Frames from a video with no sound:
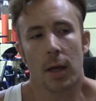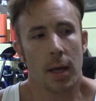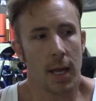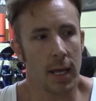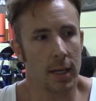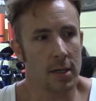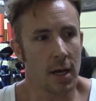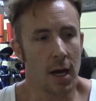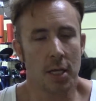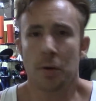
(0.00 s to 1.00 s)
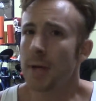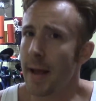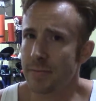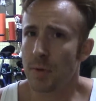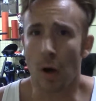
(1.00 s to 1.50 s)
And you can
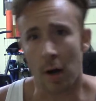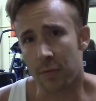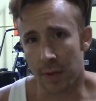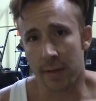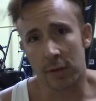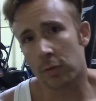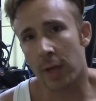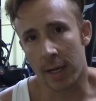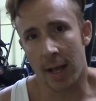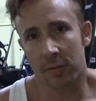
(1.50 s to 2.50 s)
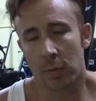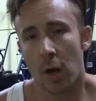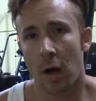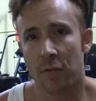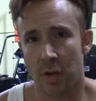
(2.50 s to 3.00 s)
have some coffee. That's okay to have some
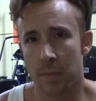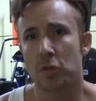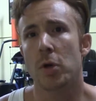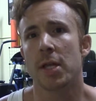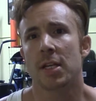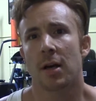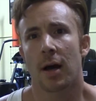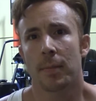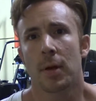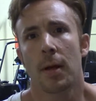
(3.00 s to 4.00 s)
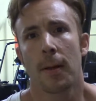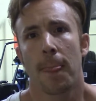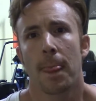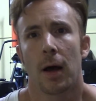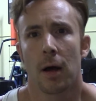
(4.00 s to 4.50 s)
coffee in between that time.
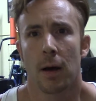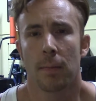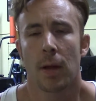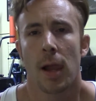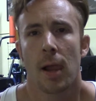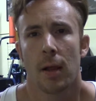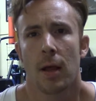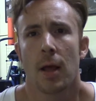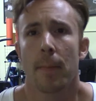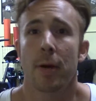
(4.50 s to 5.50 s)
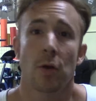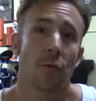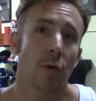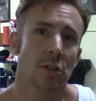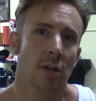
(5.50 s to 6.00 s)
But your
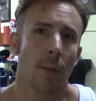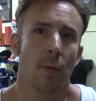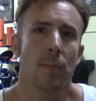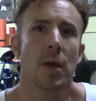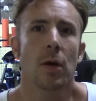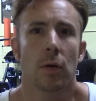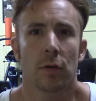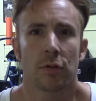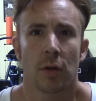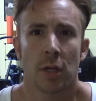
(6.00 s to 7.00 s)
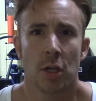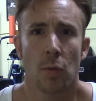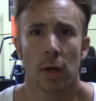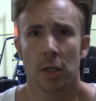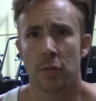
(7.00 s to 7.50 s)
first couple meals, you
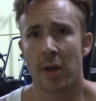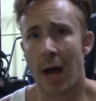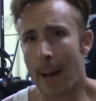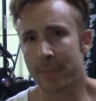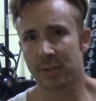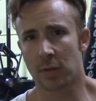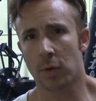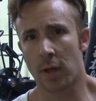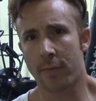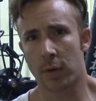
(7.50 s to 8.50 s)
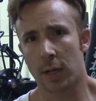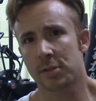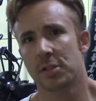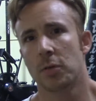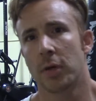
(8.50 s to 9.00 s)
want to do the opposite of what everyone
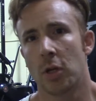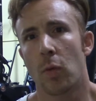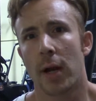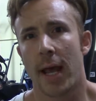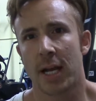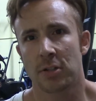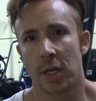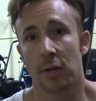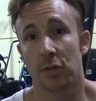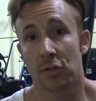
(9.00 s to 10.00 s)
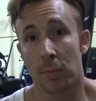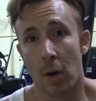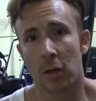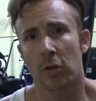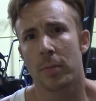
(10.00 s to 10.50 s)
else is doing. You want to actually eat
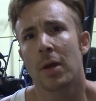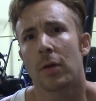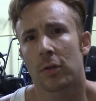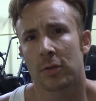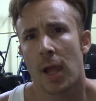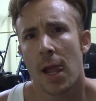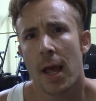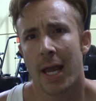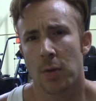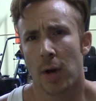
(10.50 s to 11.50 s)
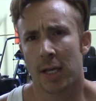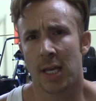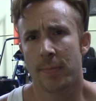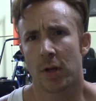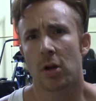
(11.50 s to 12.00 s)
smaller meals, and you want to
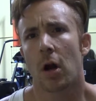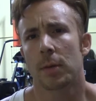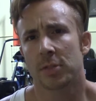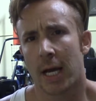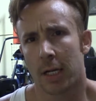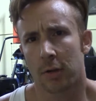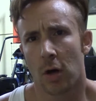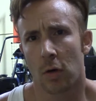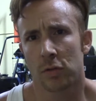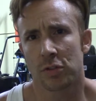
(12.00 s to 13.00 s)
keep your carbs kind of low.